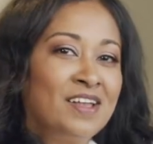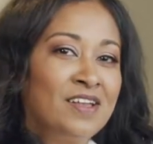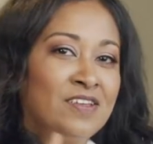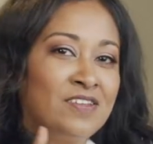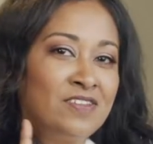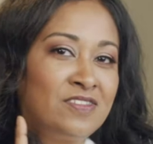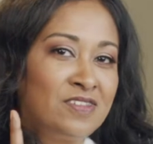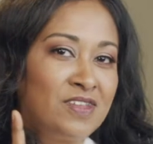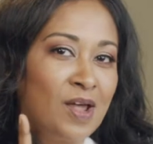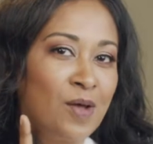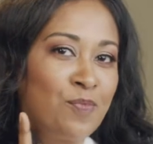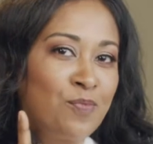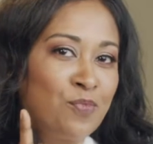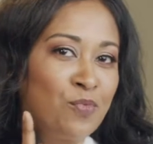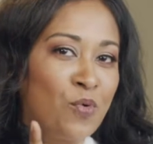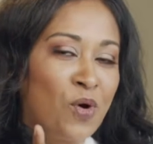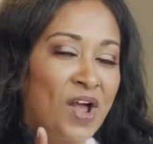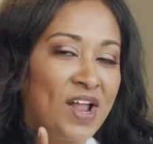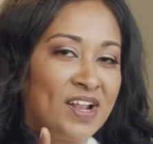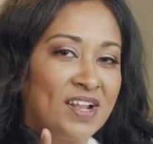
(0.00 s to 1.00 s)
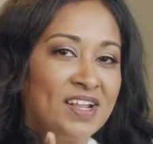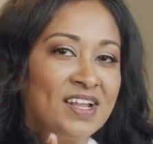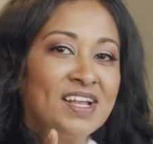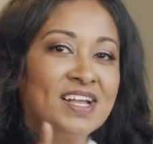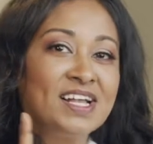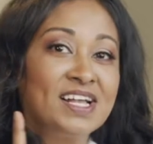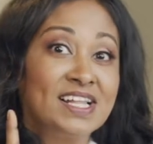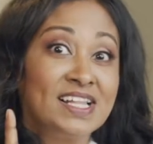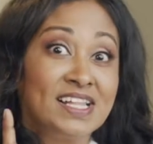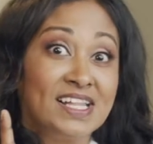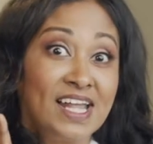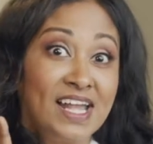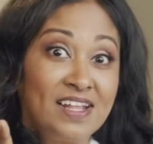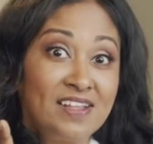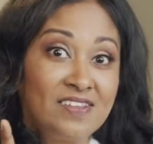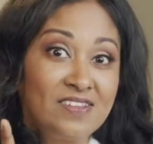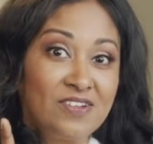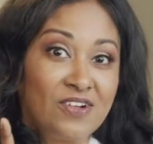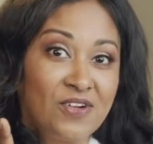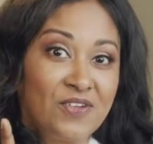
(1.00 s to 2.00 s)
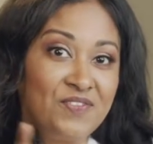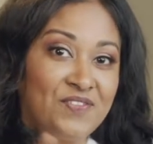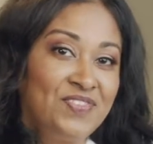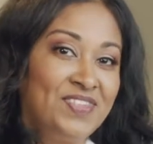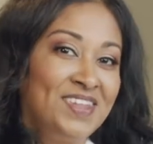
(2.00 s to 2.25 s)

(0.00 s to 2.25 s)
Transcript: Step 1, cleanser.